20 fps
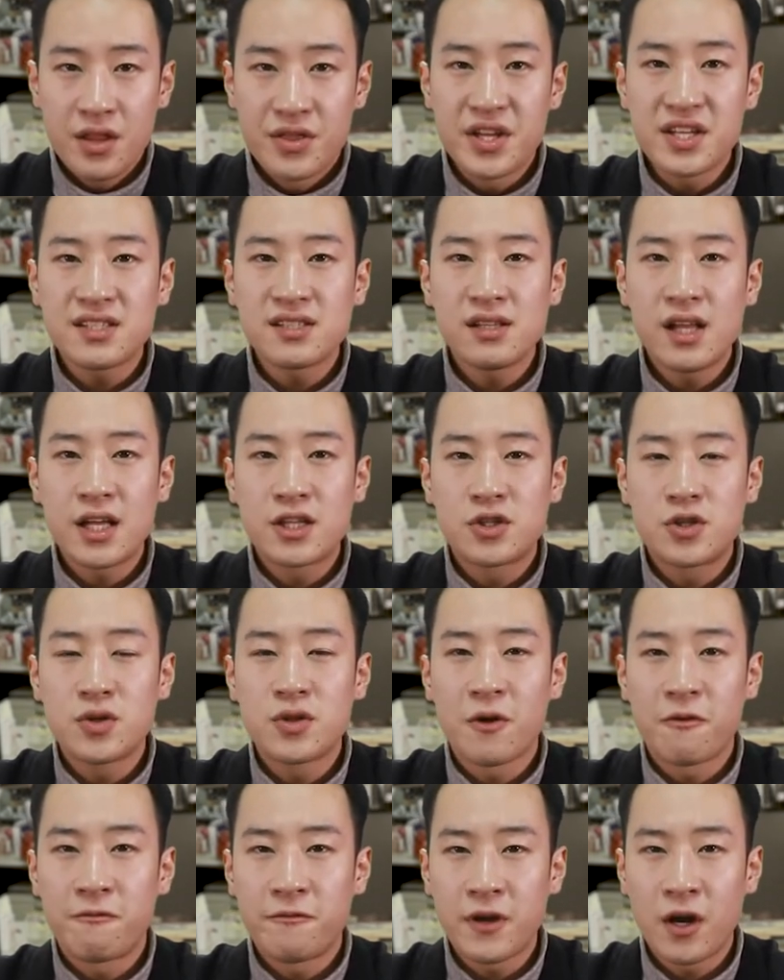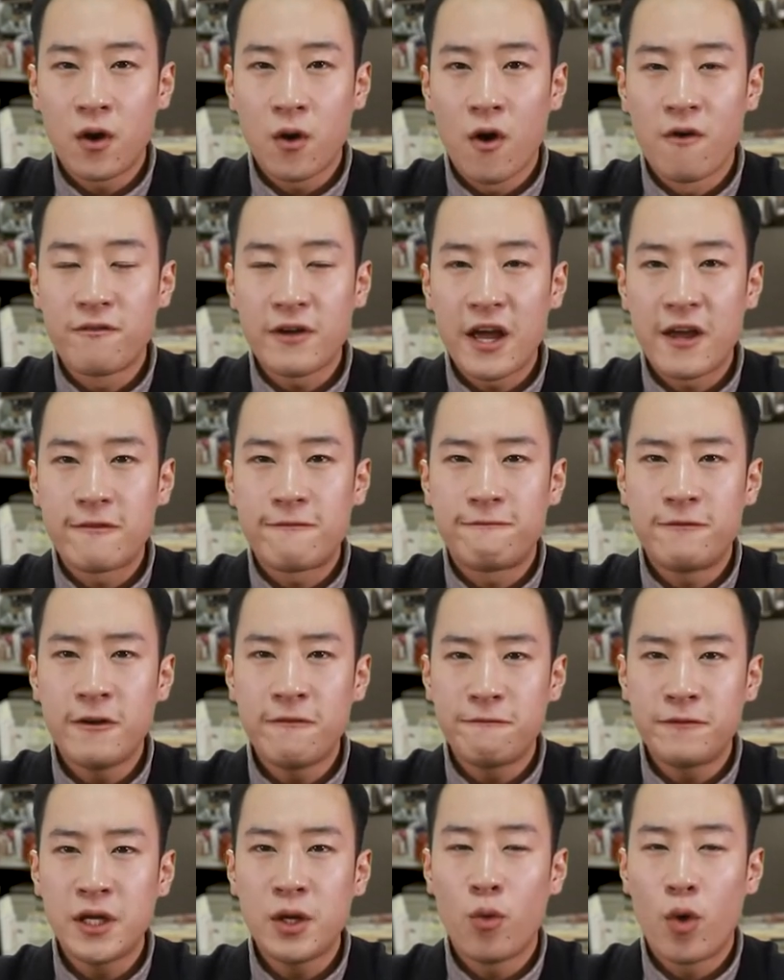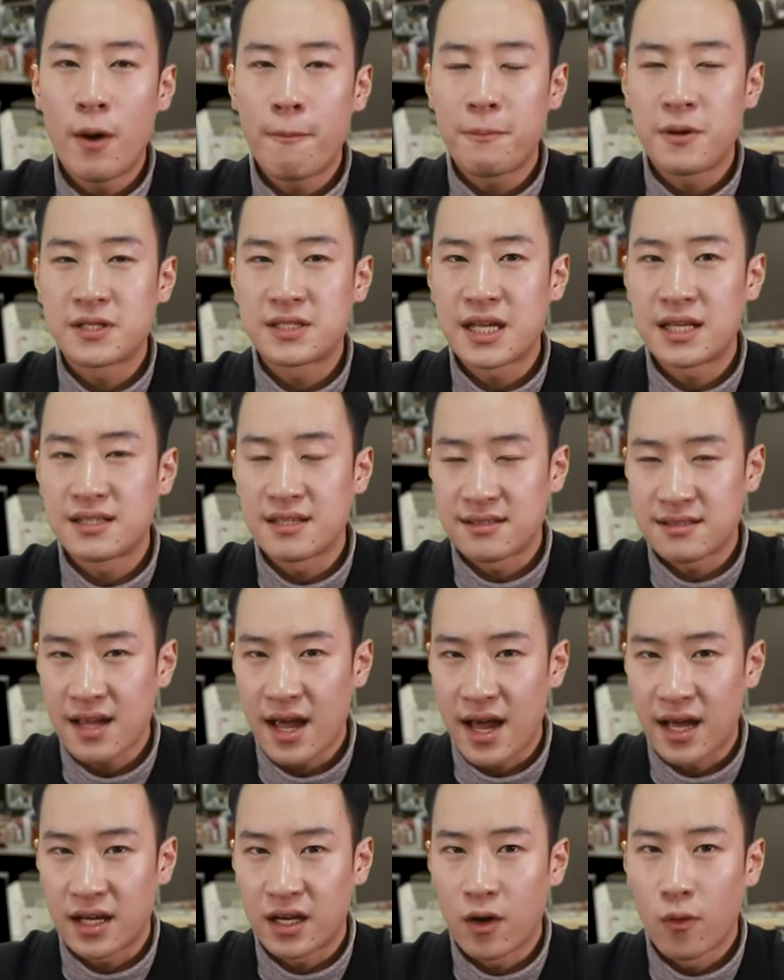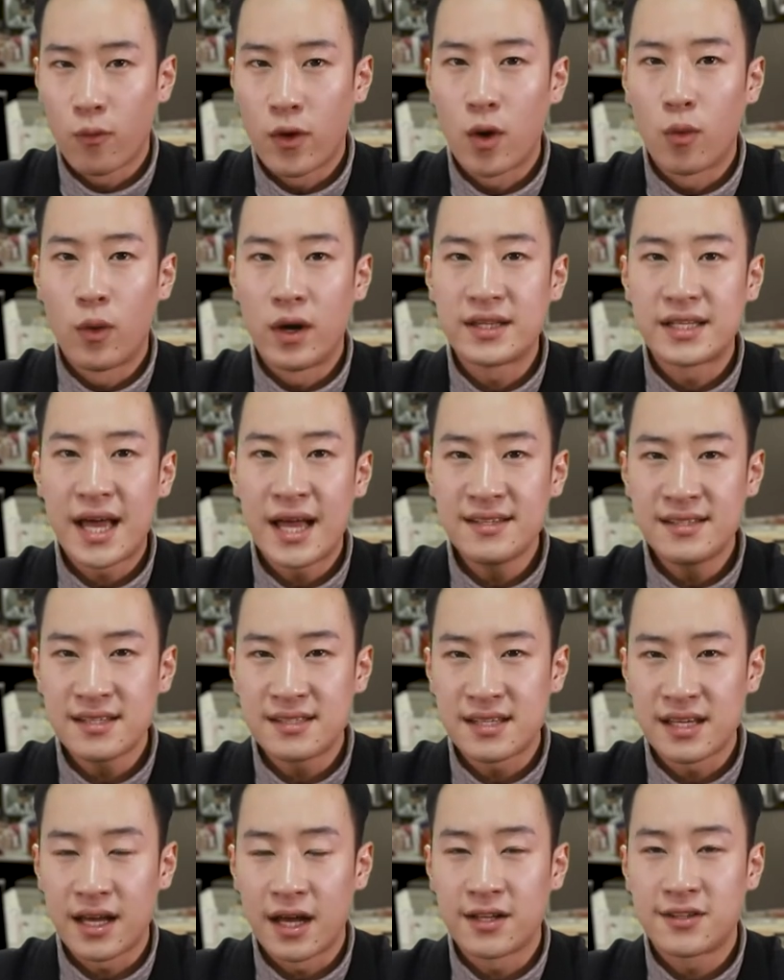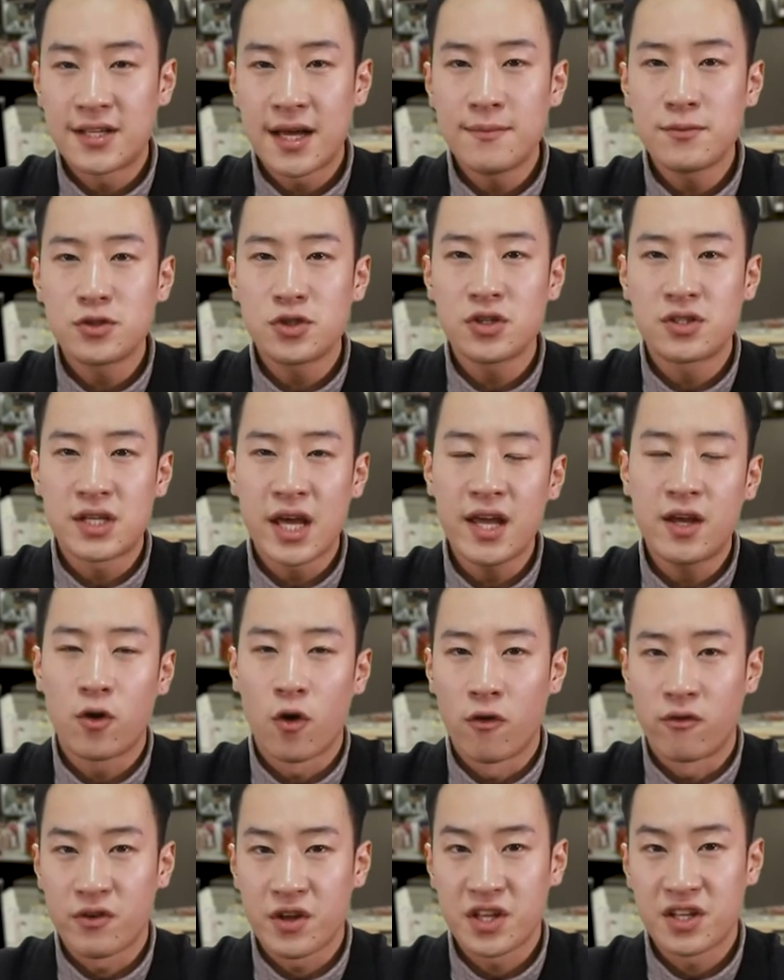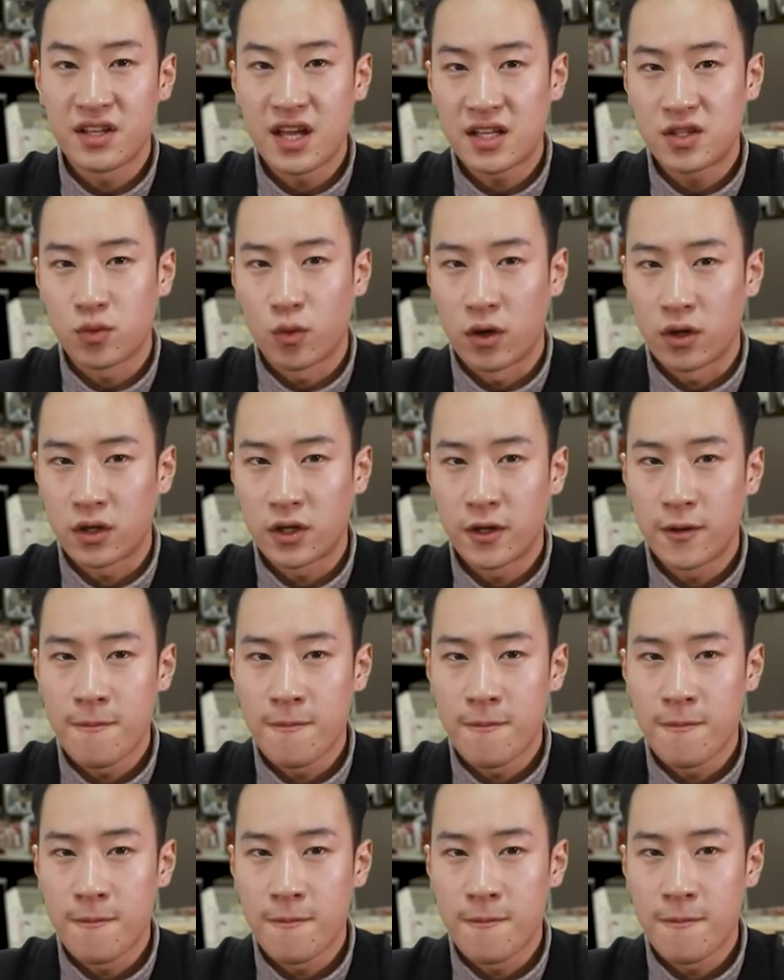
this led to the fear of a 51% attack where one entity attempts to take over the network.